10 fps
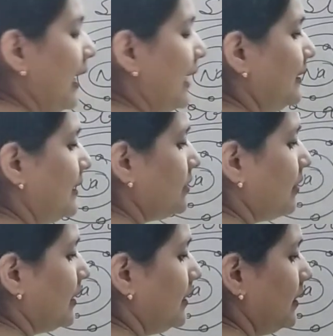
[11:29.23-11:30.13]
and this
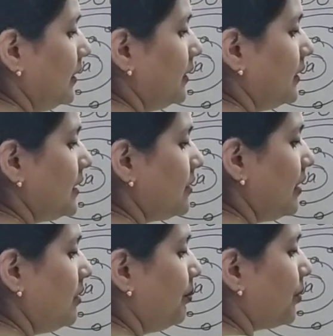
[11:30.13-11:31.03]

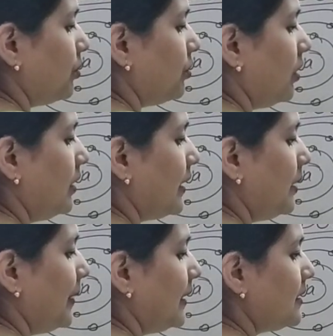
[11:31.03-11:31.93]
one proton
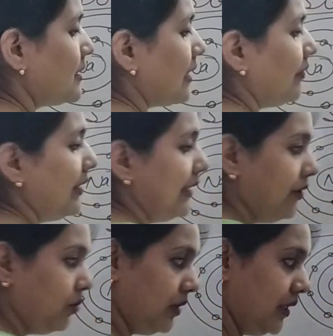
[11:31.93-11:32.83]
remains 17
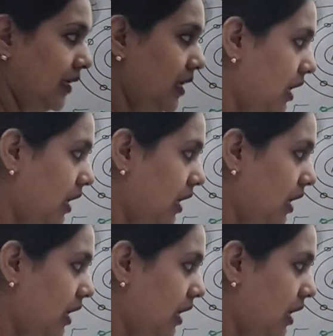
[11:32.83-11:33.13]
only.